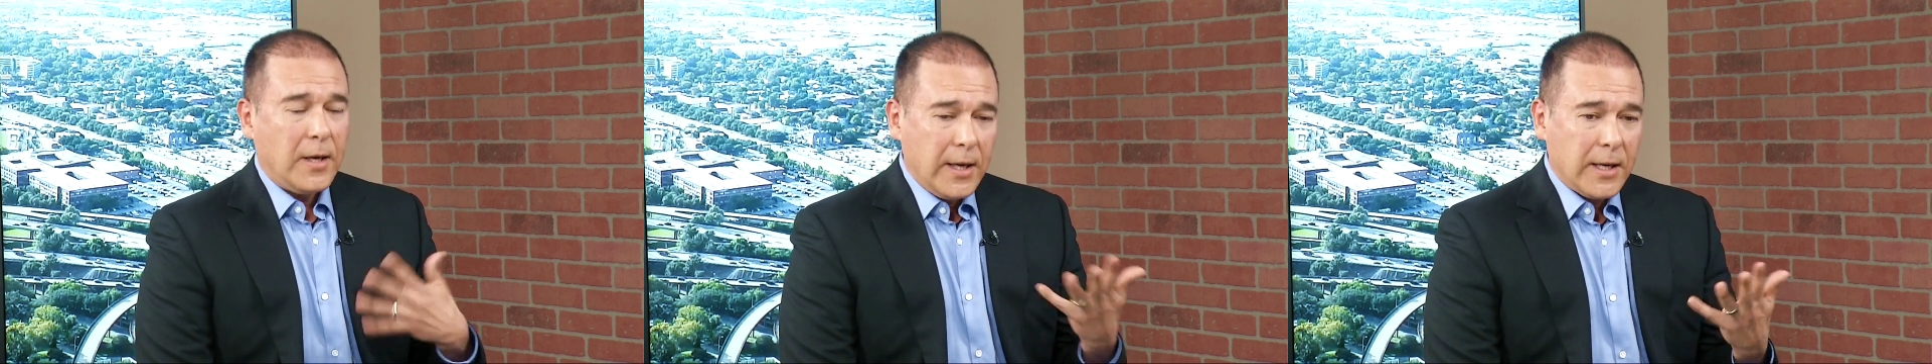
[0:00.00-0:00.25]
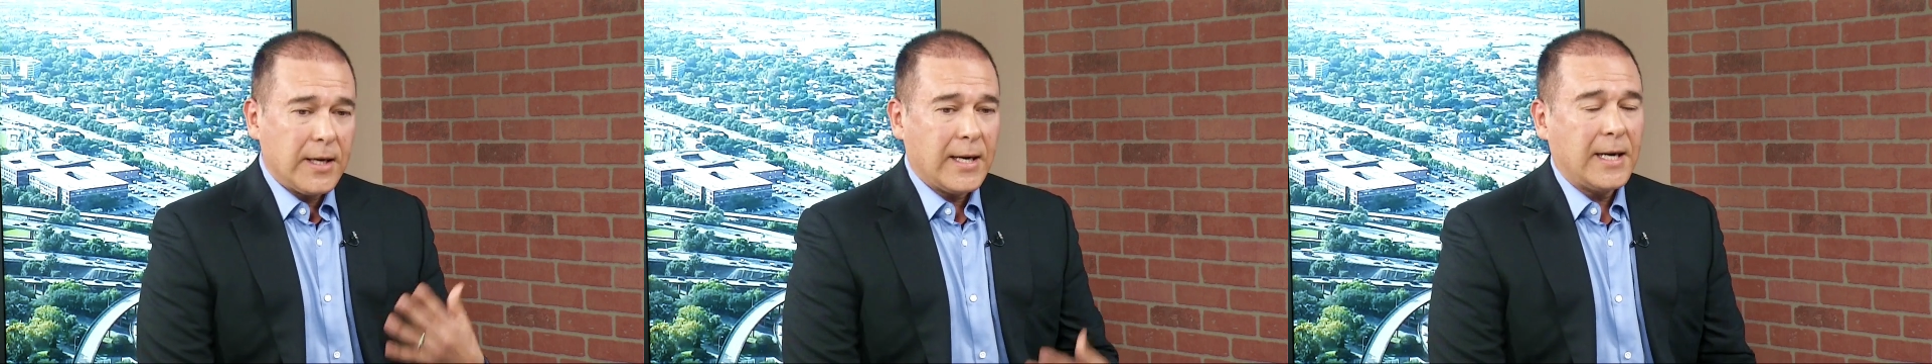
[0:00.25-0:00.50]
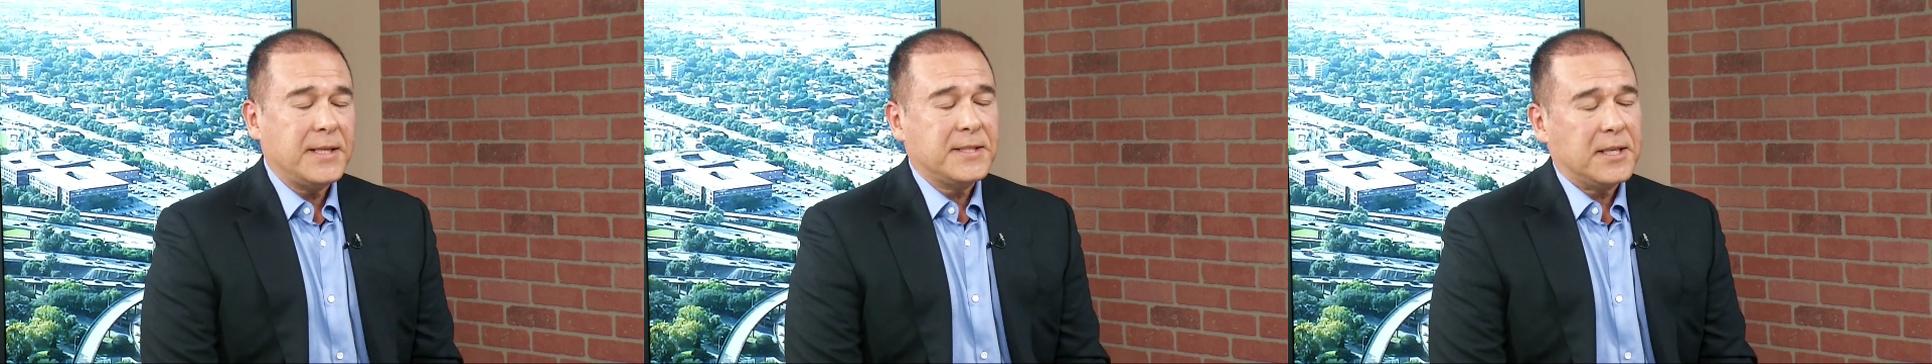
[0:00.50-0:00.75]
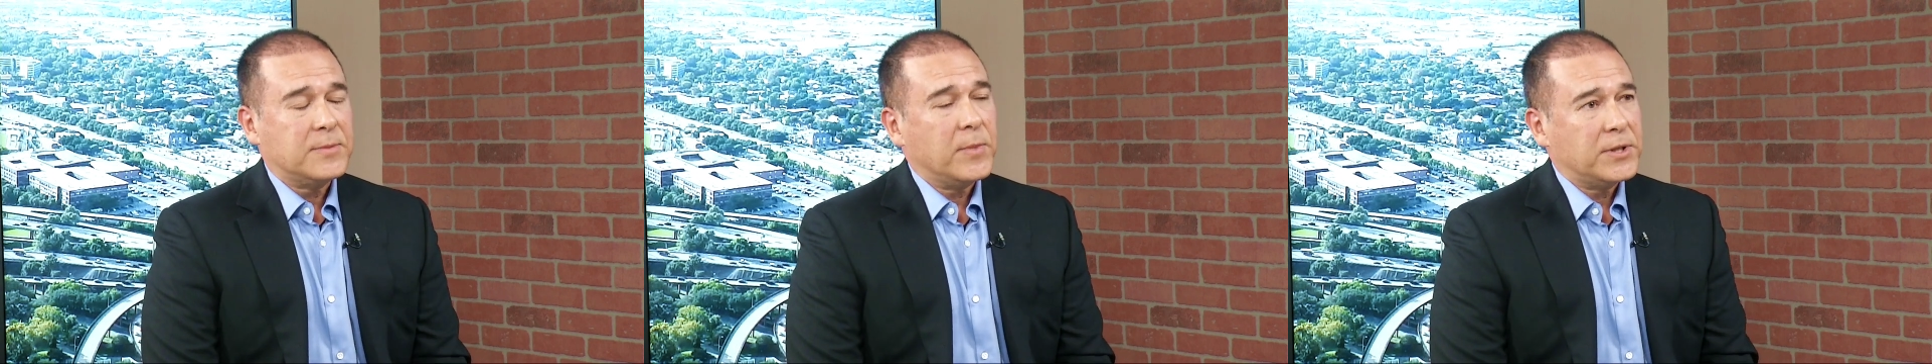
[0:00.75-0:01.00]
And in
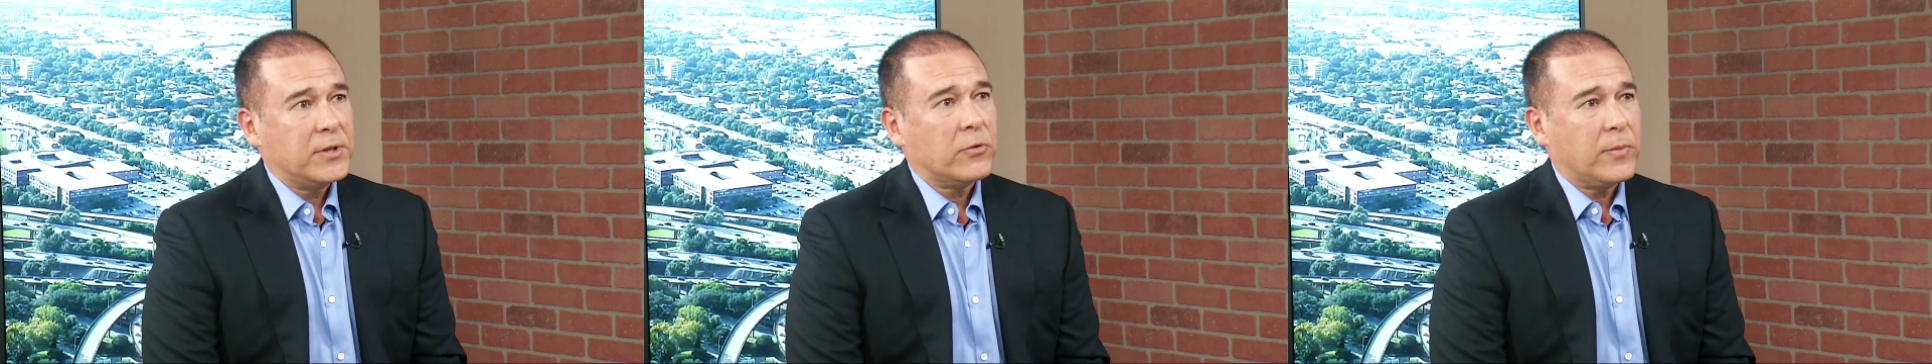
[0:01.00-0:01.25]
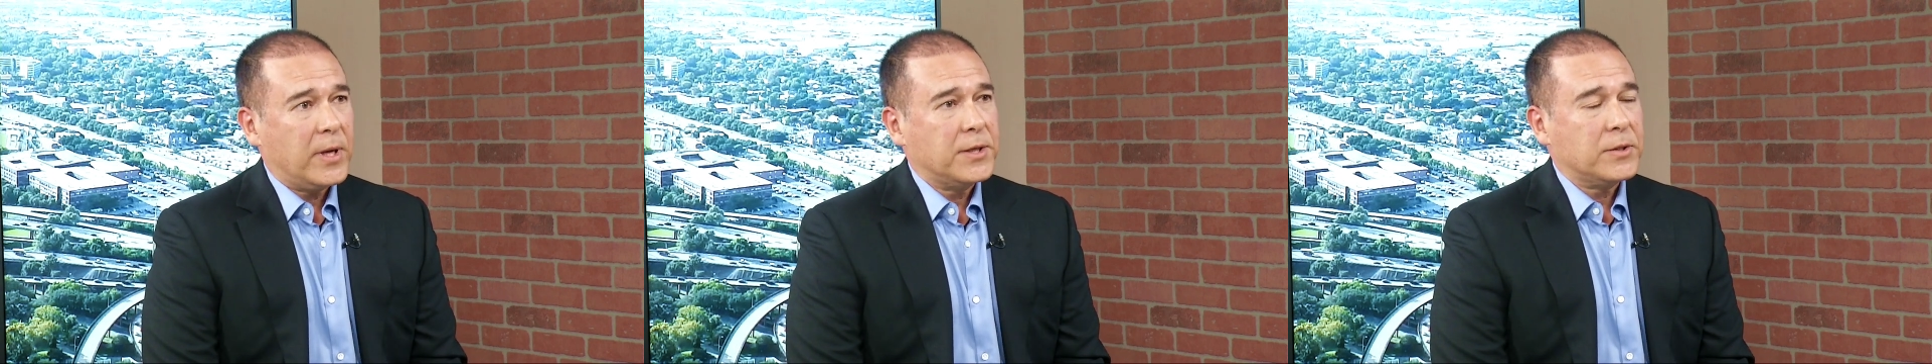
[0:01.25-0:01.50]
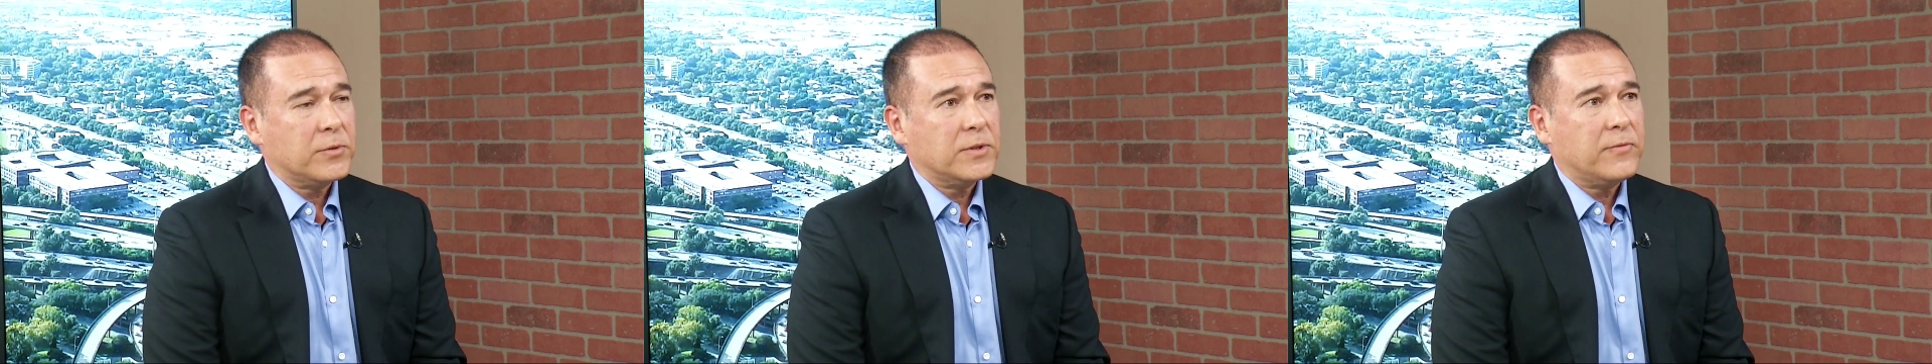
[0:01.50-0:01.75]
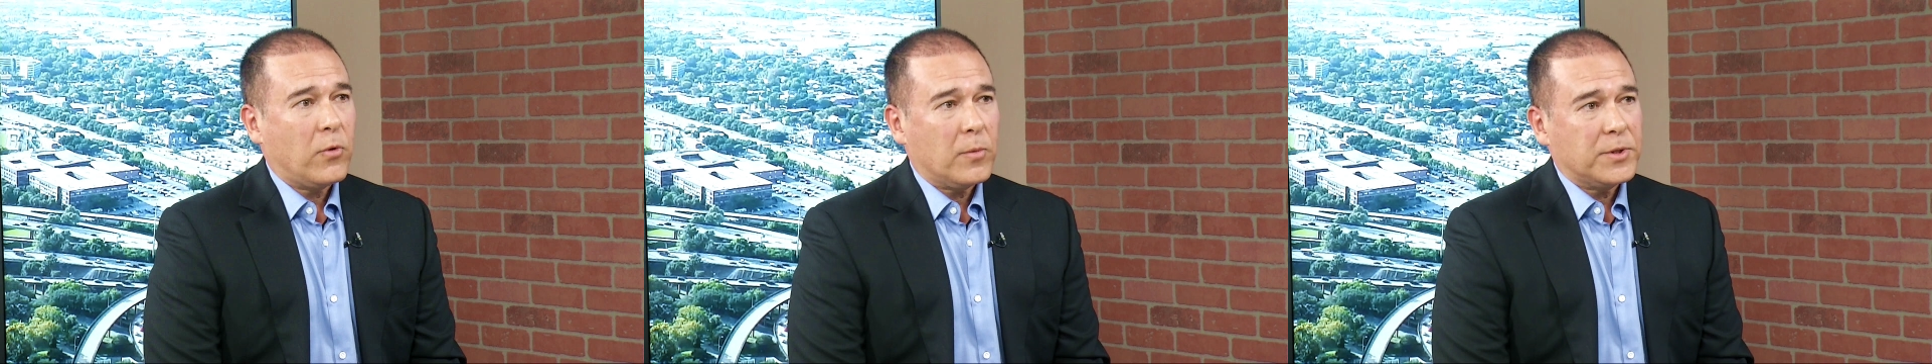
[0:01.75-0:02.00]
96, my general manager was a
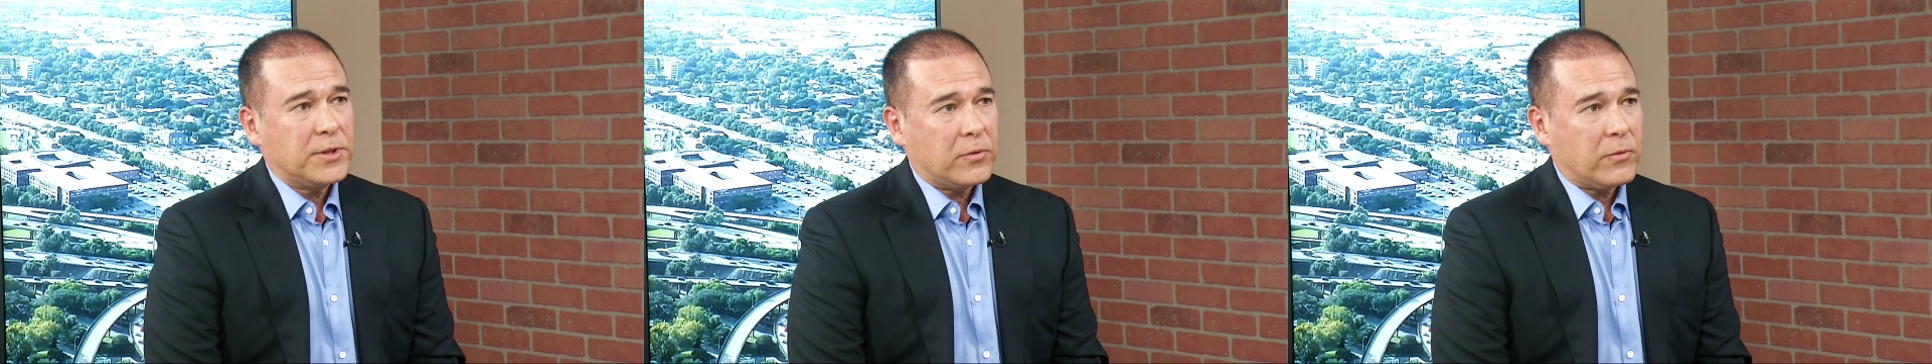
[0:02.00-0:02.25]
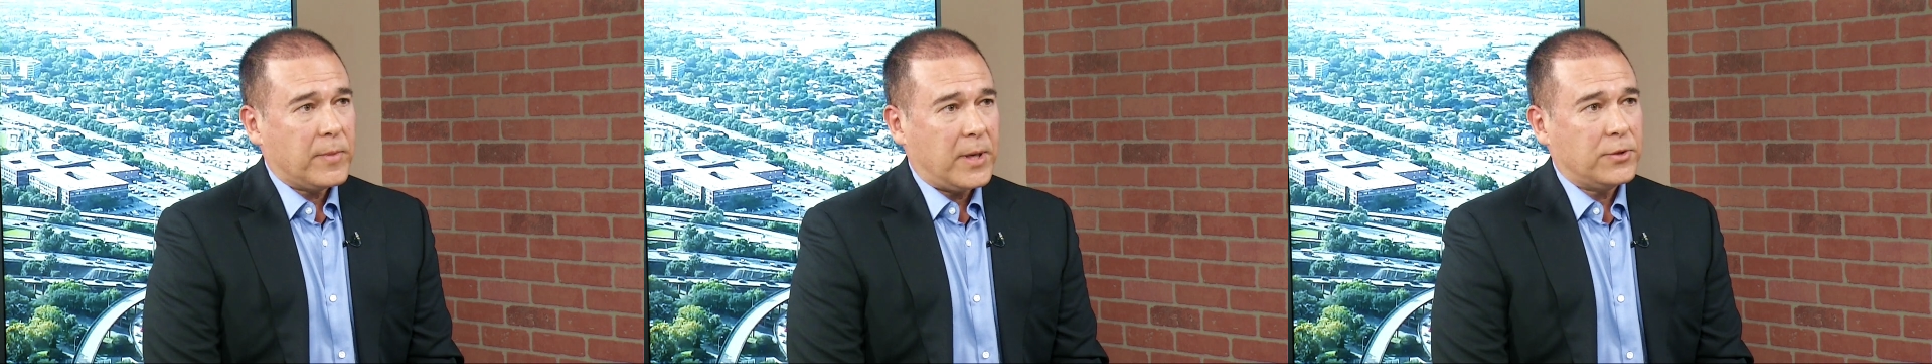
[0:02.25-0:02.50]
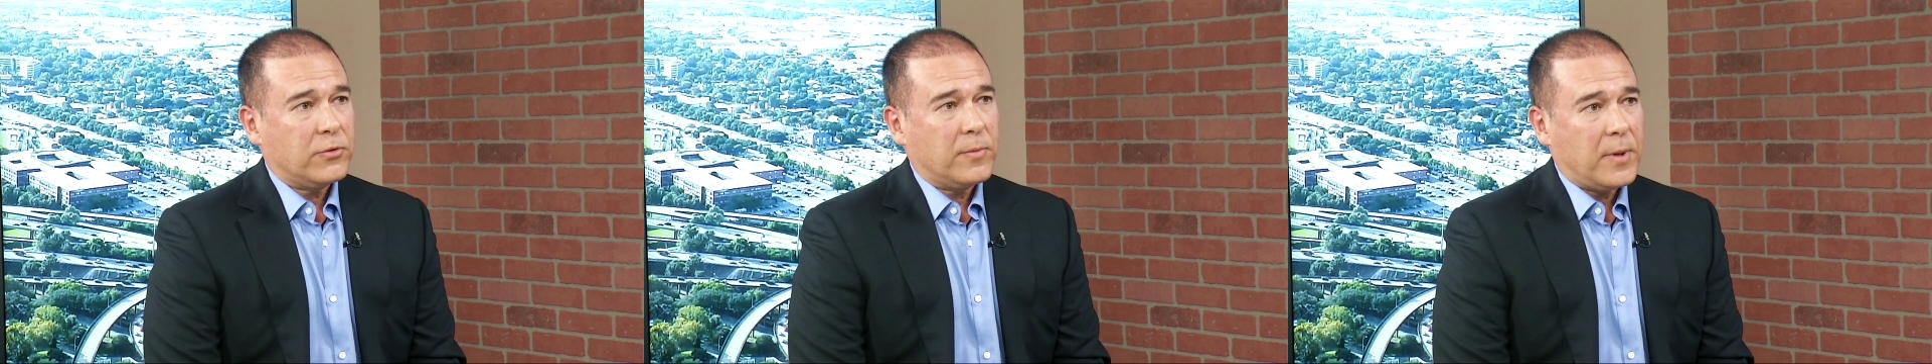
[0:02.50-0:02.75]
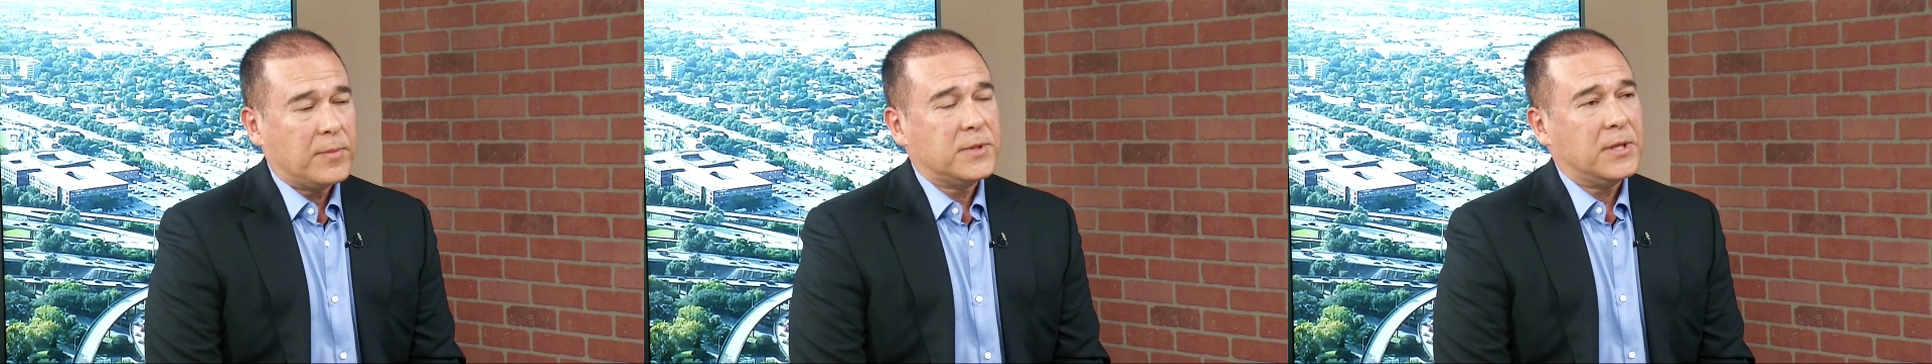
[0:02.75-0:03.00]
former general manager of
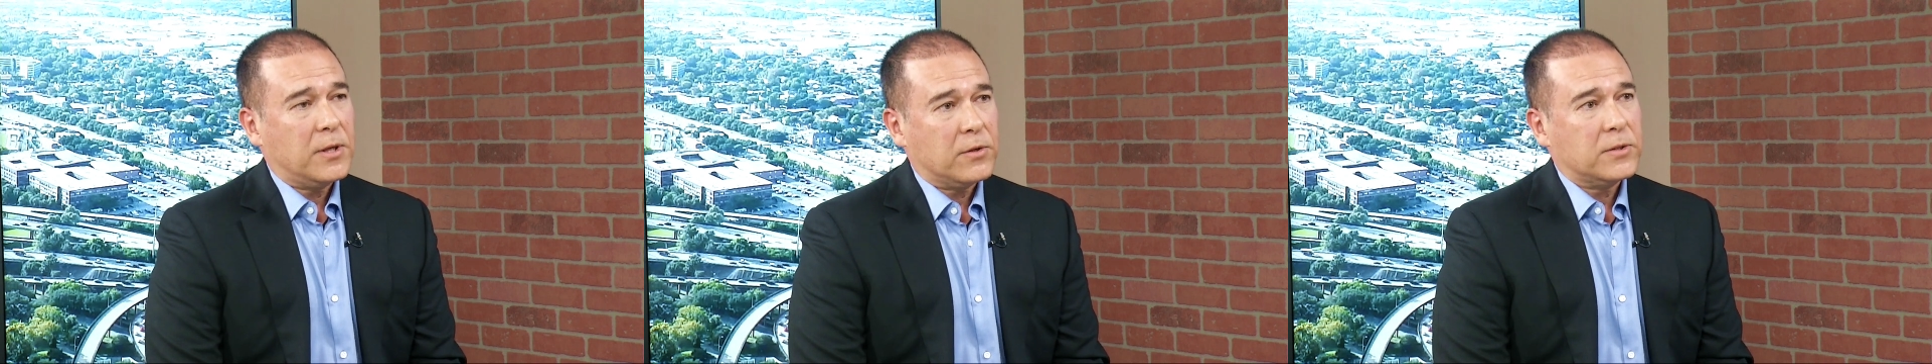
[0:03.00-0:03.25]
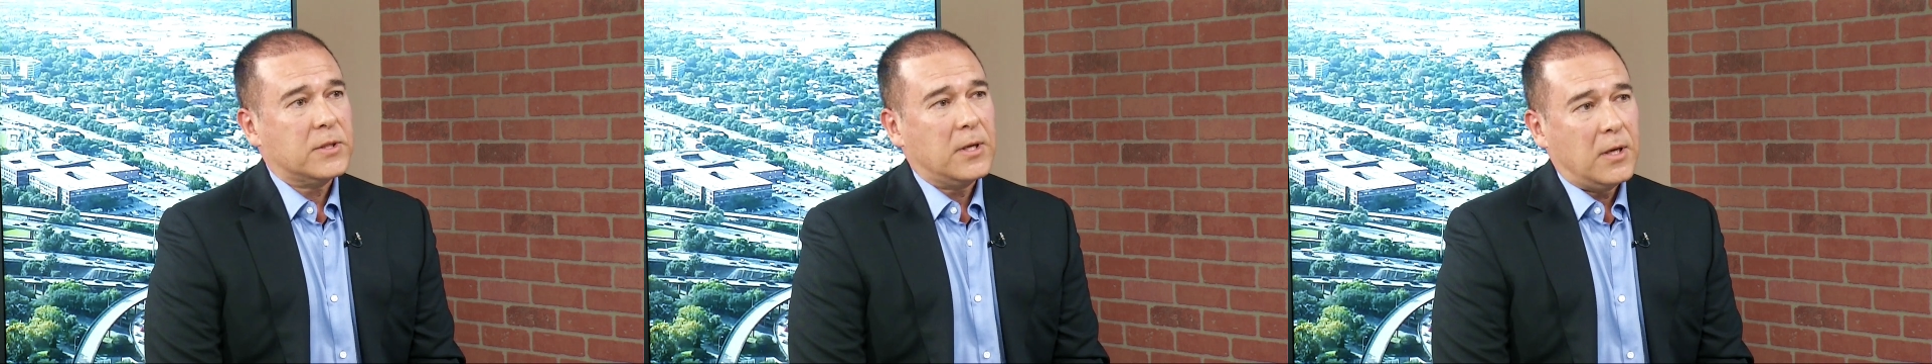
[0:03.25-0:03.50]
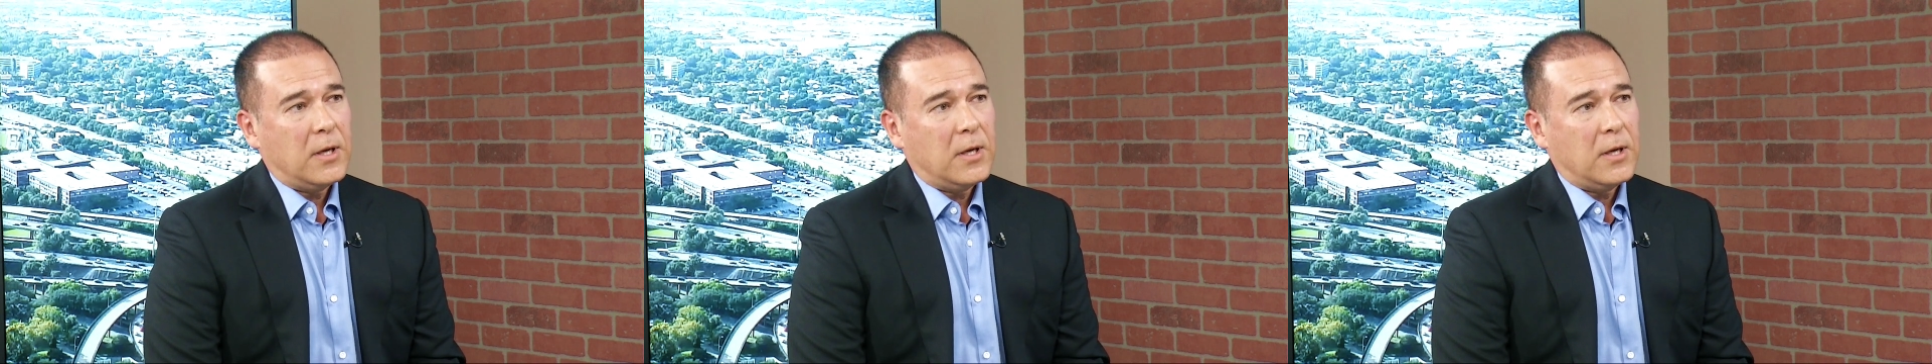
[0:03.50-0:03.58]
Pappasitos.